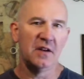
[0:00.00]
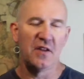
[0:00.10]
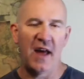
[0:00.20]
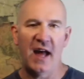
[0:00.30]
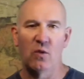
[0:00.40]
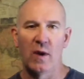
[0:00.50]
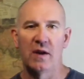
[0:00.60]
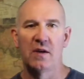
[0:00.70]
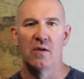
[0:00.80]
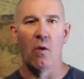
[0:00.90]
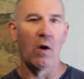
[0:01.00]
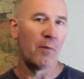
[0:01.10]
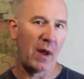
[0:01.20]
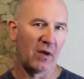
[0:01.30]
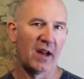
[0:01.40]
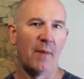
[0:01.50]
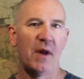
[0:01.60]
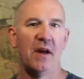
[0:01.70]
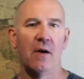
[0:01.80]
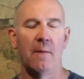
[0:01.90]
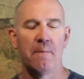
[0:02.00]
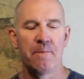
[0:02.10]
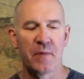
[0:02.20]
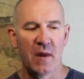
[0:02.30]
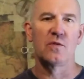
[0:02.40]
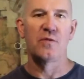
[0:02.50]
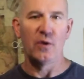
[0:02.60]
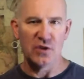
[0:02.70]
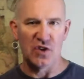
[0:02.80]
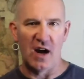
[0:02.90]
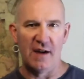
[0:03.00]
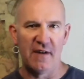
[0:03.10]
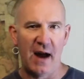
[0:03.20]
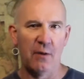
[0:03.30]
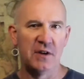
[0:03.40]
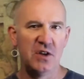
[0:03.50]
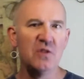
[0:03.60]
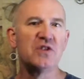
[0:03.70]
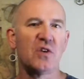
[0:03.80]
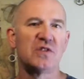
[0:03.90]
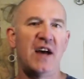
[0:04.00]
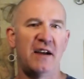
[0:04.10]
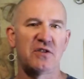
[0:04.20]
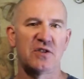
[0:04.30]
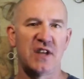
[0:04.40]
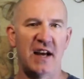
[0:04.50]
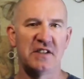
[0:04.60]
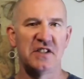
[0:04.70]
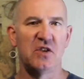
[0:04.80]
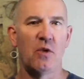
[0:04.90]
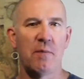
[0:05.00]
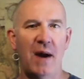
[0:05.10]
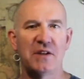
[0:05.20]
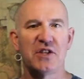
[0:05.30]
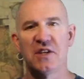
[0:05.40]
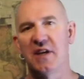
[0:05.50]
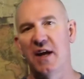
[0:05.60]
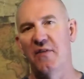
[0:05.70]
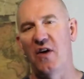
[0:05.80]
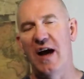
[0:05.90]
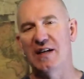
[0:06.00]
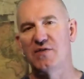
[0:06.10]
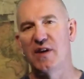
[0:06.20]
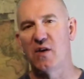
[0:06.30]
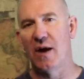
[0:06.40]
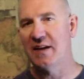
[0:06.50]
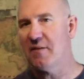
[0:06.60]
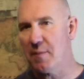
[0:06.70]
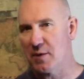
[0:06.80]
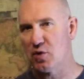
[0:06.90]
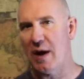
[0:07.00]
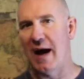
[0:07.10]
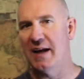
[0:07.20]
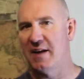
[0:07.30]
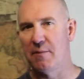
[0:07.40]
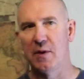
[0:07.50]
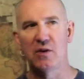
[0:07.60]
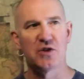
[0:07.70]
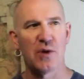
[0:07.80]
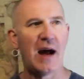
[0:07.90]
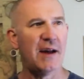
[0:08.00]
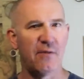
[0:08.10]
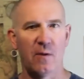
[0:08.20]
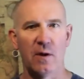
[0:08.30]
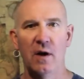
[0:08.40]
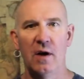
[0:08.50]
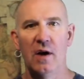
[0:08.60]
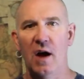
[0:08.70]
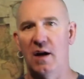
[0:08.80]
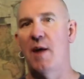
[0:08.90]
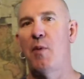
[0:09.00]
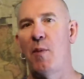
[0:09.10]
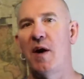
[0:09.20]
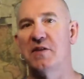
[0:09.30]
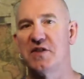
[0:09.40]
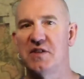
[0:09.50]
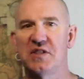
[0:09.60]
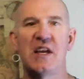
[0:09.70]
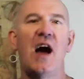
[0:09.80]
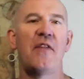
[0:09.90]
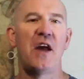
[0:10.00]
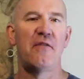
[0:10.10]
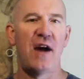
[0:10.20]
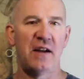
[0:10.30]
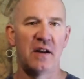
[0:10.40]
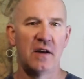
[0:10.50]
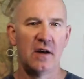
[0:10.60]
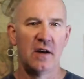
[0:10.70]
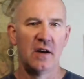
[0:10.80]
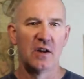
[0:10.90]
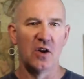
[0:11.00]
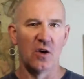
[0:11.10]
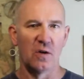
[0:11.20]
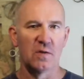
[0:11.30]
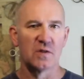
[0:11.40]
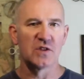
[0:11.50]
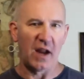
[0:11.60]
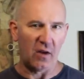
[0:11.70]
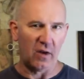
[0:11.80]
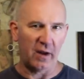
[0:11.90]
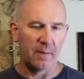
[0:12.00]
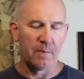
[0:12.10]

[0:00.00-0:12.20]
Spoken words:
into the headwind or pedaling up a hill. First off, I would use those exercises that we mentioned in the last video. I'd give them a try. Give them a good try for a couple months and see how they affect your cycling.